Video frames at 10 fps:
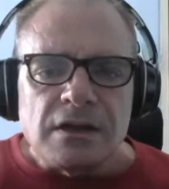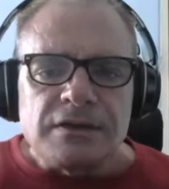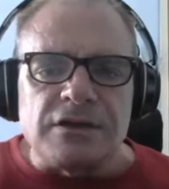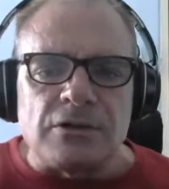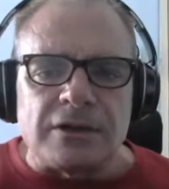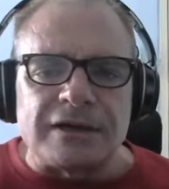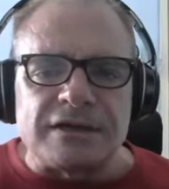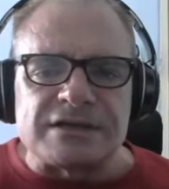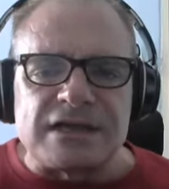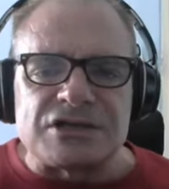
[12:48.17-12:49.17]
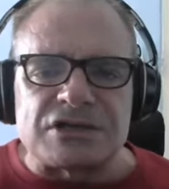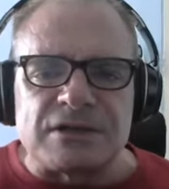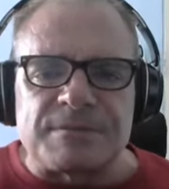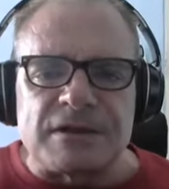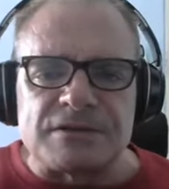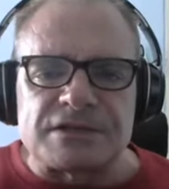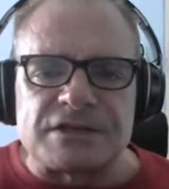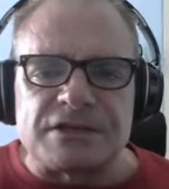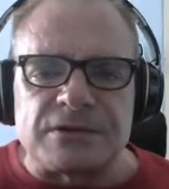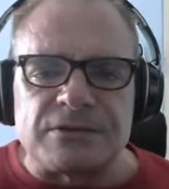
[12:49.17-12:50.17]
The organization appeals
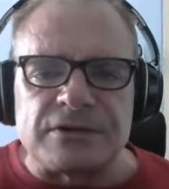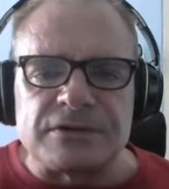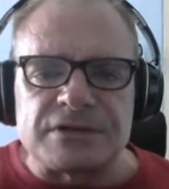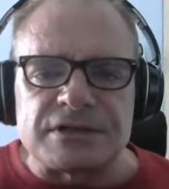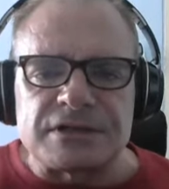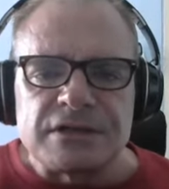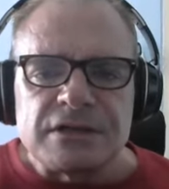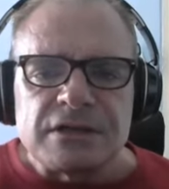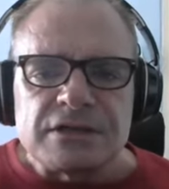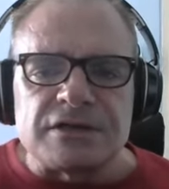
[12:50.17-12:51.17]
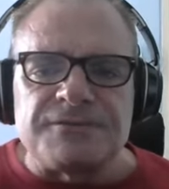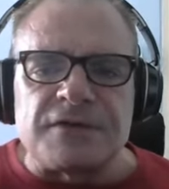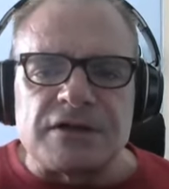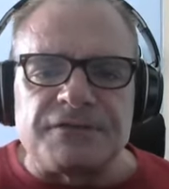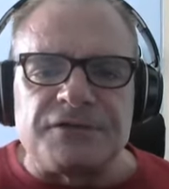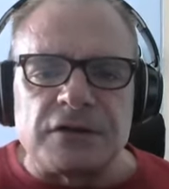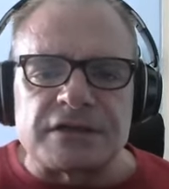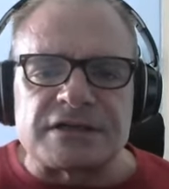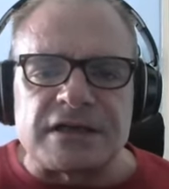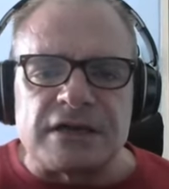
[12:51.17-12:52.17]
to donors to fund the full
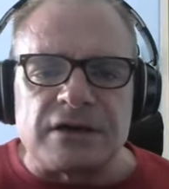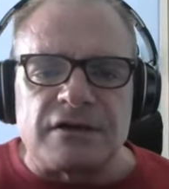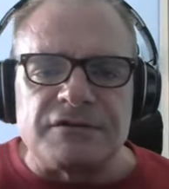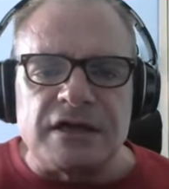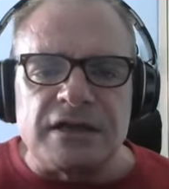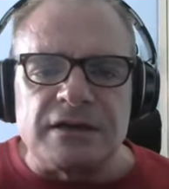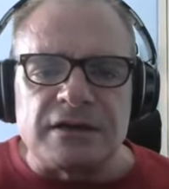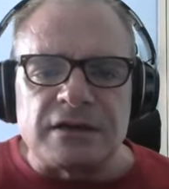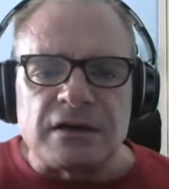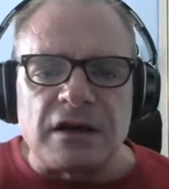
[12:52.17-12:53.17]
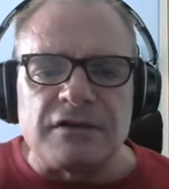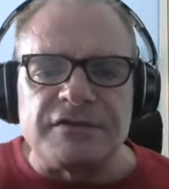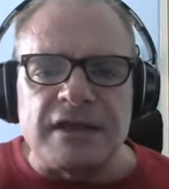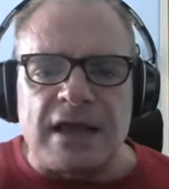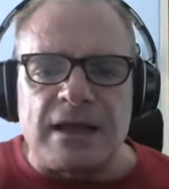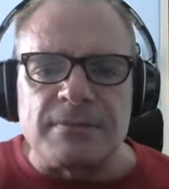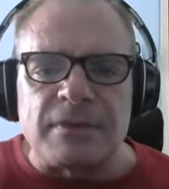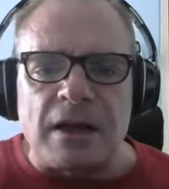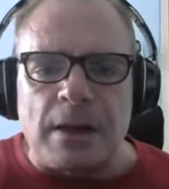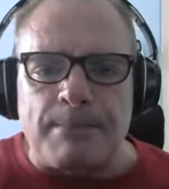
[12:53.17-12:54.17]
extent of need of the
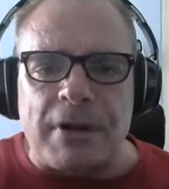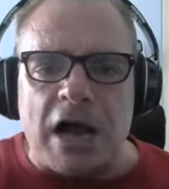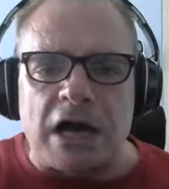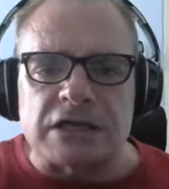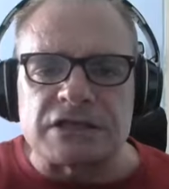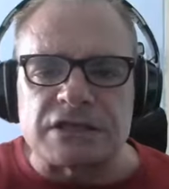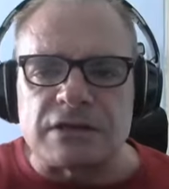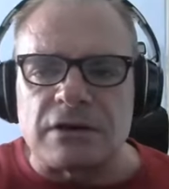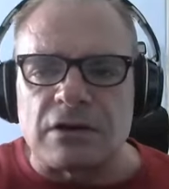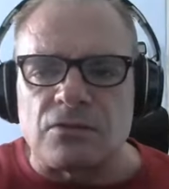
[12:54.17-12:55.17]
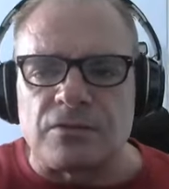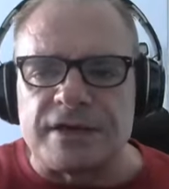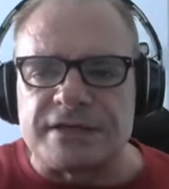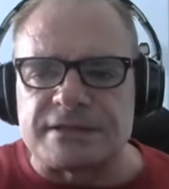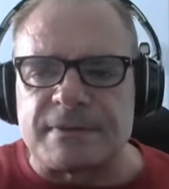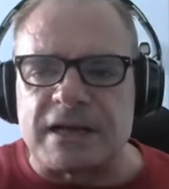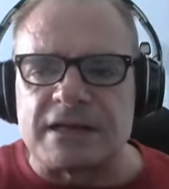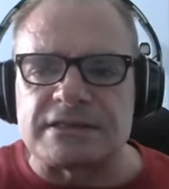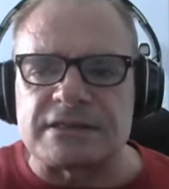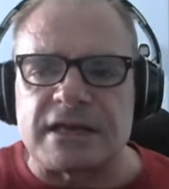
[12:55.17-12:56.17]
MPOX
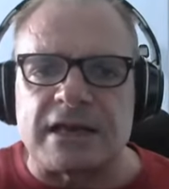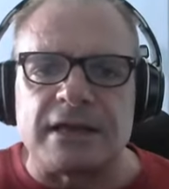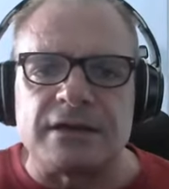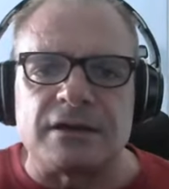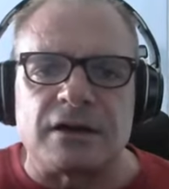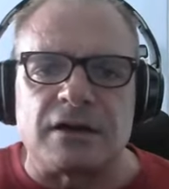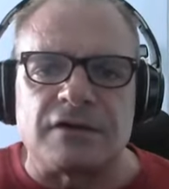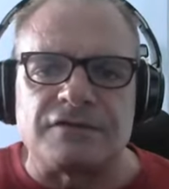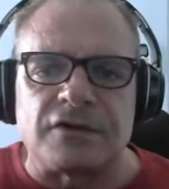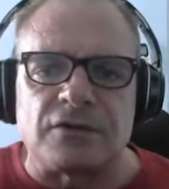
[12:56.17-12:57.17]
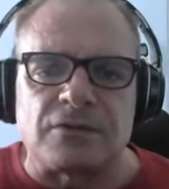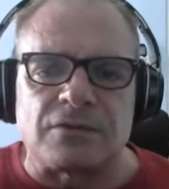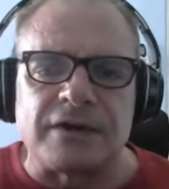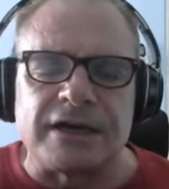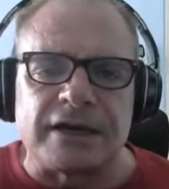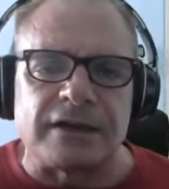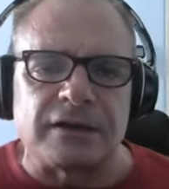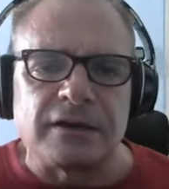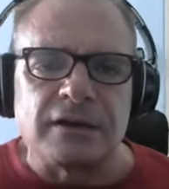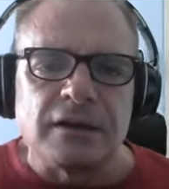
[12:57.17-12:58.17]
response. End of reading.
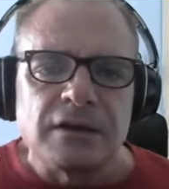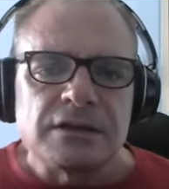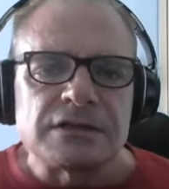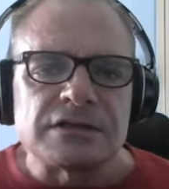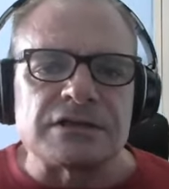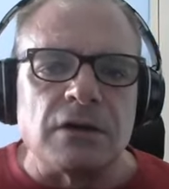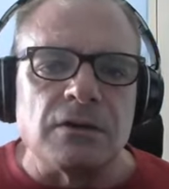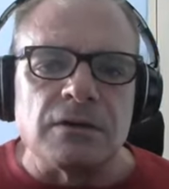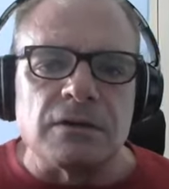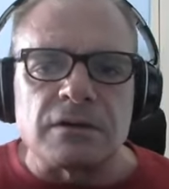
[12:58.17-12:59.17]
So,